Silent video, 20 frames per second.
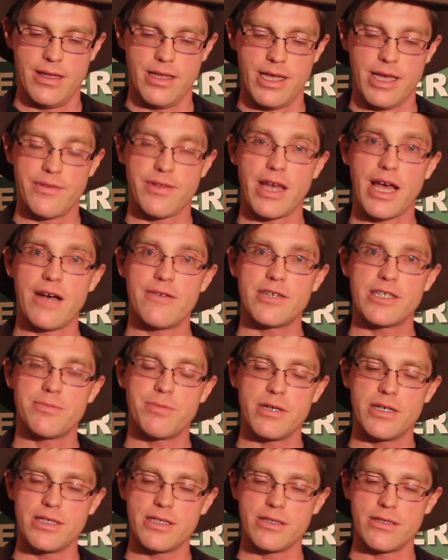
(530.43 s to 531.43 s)
If the average
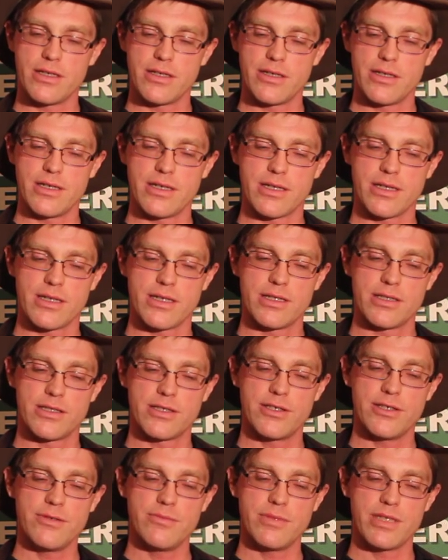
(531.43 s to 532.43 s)
person on Earth
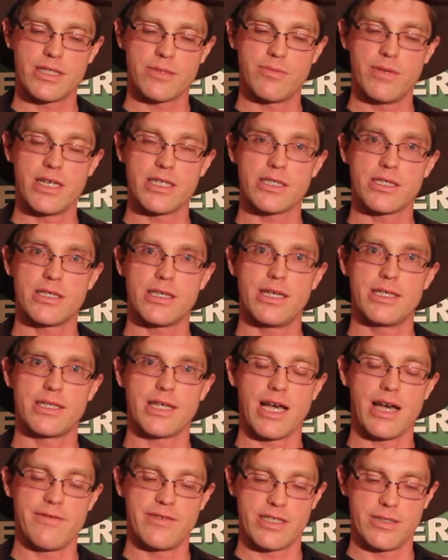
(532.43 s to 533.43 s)
consumed as much as
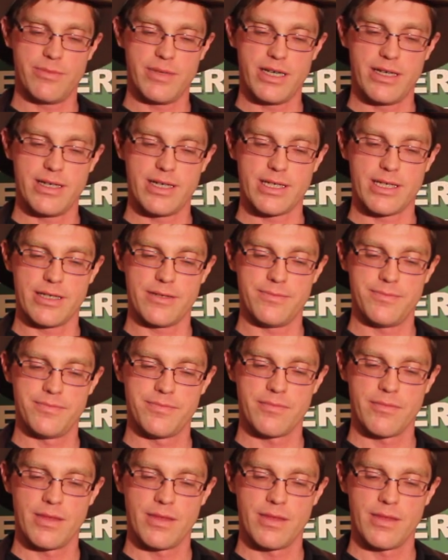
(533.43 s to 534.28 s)
the average American,